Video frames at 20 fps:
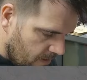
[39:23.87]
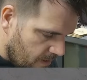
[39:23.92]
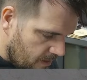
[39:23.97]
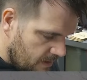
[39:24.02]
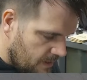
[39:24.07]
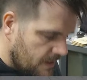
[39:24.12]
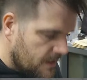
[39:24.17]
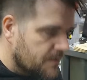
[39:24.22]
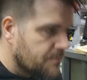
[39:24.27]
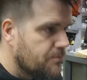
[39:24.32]

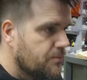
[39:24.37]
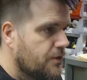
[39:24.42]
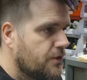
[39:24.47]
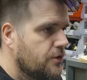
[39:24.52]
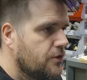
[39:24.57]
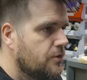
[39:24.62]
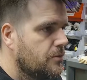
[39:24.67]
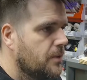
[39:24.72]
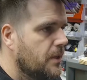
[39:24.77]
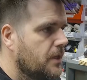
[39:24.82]
And let's
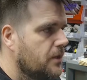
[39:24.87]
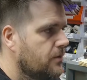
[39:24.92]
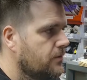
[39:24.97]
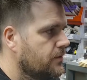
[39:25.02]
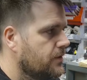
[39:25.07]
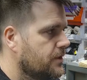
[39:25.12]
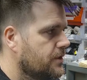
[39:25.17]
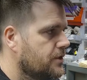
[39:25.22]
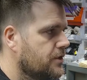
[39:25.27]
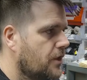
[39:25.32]
probe
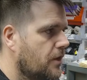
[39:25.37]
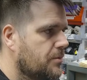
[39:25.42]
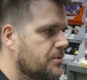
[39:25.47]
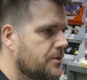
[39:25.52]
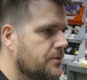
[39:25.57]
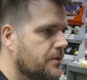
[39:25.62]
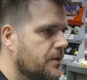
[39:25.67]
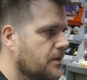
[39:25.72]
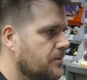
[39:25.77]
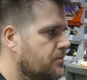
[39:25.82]
over the top.
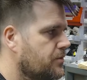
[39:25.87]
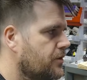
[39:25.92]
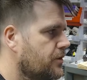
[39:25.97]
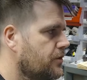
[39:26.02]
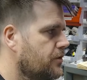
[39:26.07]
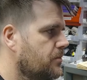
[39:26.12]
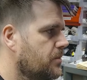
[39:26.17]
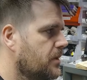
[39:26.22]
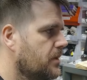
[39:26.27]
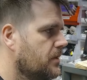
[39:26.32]
So we're going to
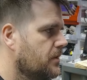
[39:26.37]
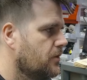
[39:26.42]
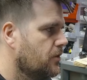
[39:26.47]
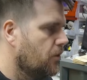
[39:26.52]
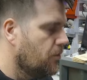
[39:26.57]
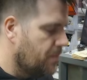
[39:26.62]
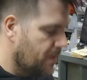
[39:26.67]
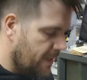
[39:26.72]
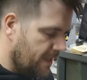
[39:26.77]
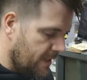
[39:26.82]
probe
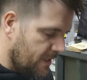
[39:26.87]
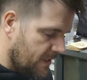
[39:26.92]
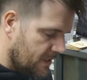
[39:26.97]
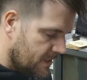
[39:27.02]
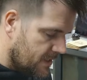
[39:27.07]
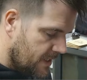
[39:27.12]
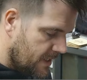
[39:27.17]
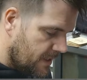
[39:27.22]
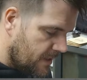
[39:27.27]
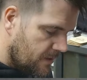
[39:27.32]
up here.
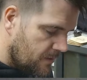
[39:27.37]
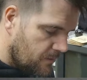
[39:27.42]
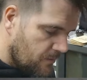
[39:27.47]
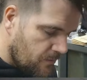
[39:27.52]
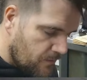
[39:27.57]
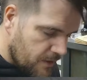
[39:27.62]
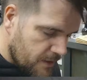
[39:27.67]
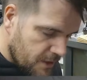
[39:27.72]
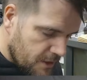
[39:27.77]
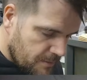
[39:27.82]
Let's say
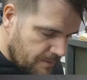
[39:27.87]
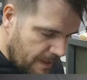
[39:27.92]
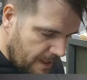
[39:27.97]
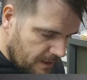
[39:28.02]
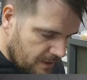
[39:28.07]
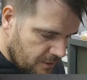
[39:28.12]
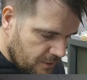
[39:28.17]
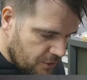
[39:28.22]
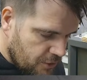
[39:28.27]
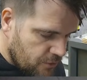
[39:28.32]
we
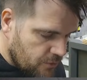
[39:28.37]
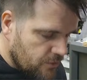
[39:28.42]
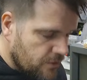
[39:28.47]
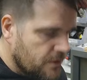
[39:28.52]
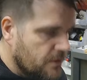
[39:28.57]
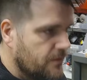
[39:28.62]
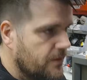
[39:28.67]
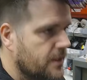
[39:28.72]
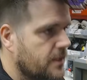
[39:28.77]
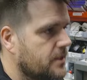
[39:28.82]
suspect the short's
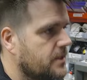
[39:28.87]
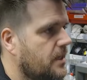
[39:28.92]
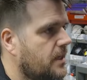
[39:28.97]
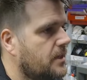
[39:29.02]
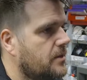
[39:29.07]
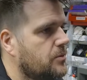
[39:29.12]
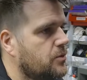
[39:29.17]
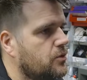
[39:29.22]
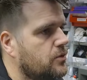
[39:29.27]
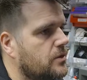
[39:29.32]
over this side
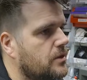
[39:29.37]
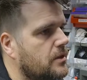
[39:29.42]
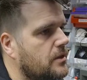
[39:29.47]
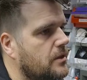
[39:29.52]
of the board.